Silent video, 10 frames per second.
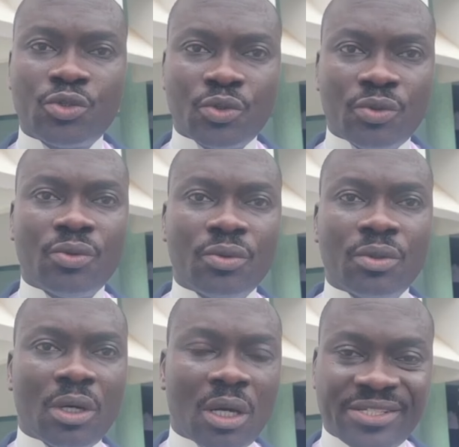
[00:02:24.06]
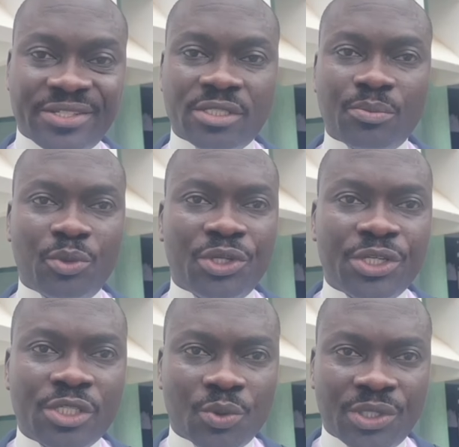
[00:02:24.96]
to uh, assist the
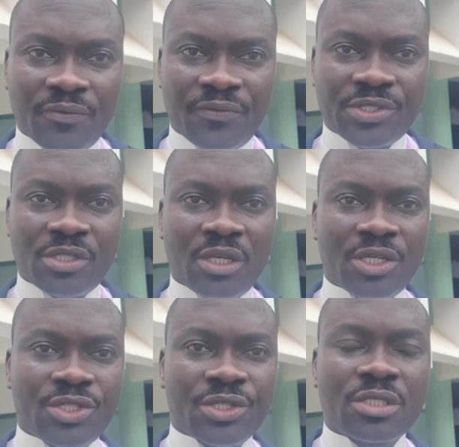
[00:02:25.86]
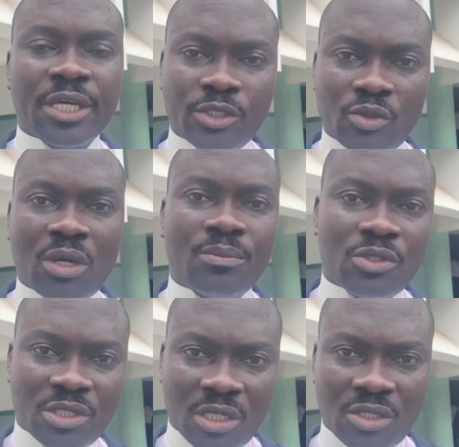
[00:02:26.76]
police with investigations and to come
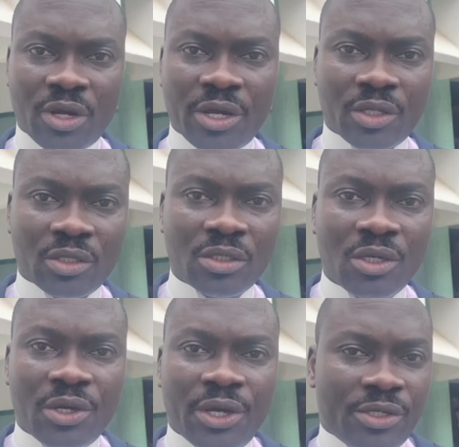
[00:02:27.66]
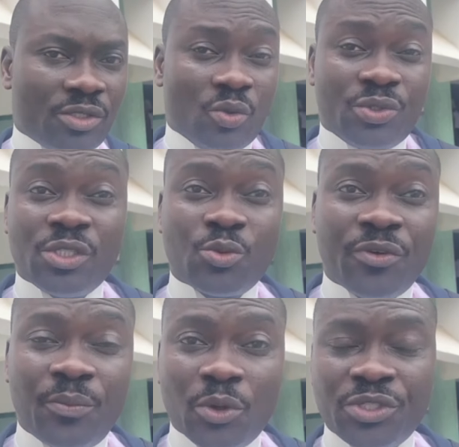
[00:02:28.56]
to stand trial. And so since
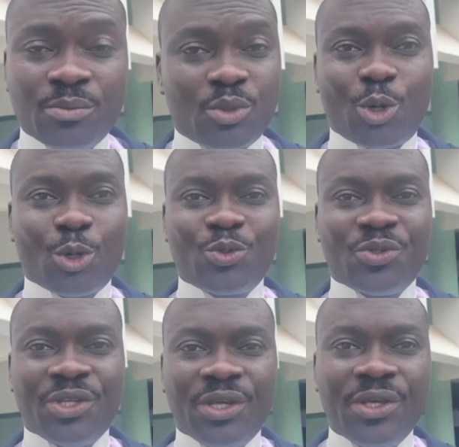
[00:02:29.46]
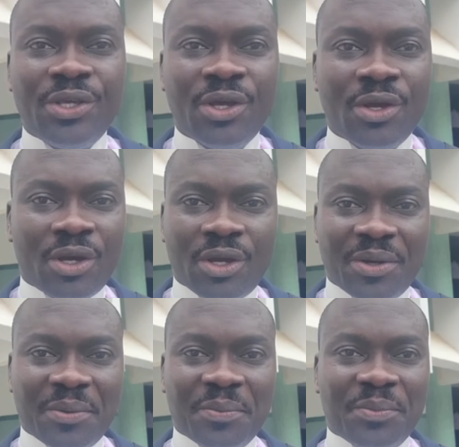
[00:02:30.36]
we brought him to court today,
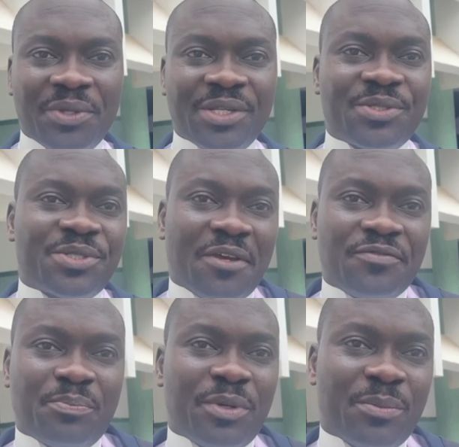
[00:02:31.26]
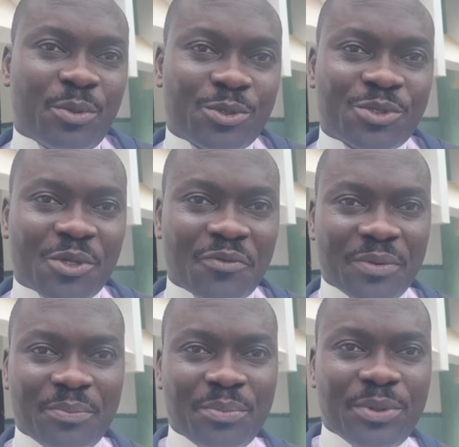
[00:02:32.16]
um, that serves the purpose of
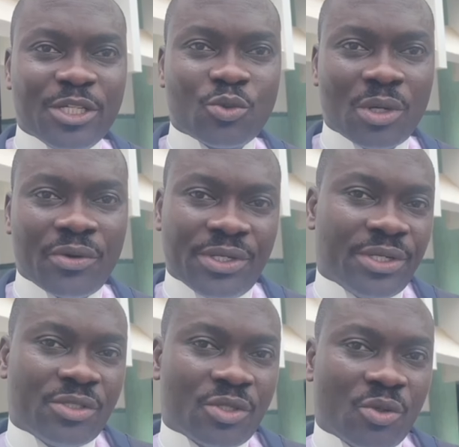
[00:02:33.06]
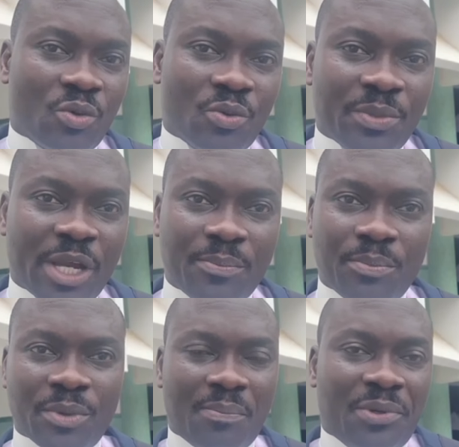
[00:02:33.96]
the bench warrant. And so my
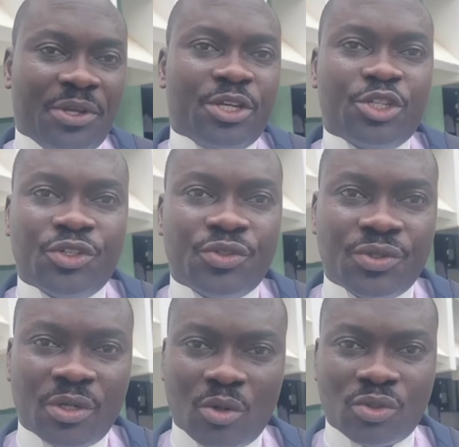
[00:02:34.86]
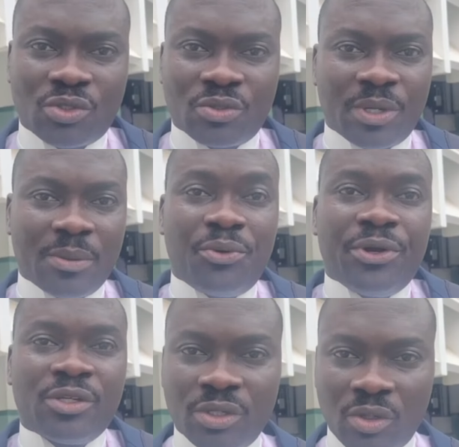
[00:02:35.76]
application to the court, my
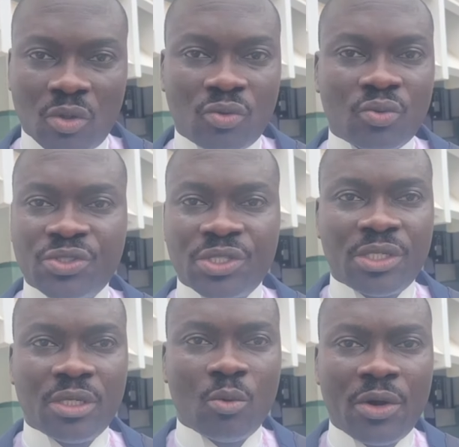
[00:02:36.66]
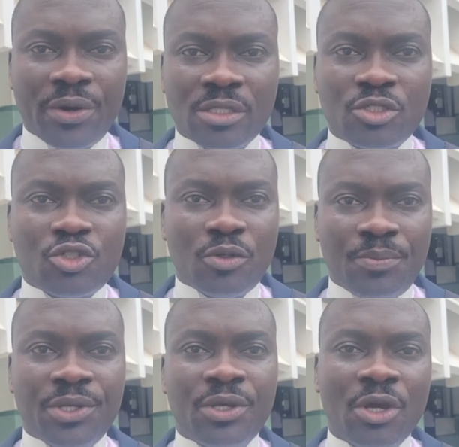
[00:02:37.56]
prayer to the court was that the warrant should be